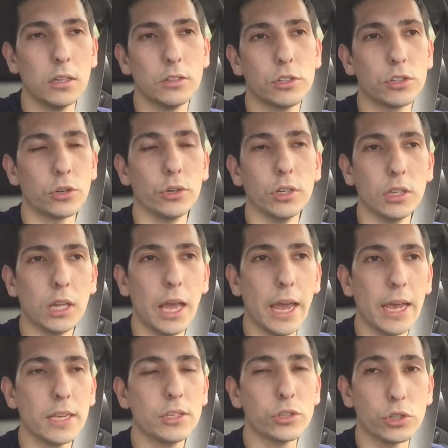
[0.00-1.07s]
certain
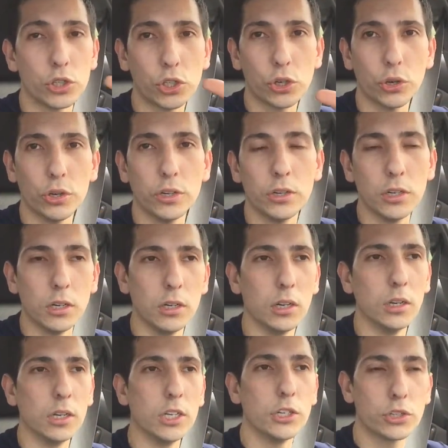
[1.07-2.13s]
legs or certain, uh,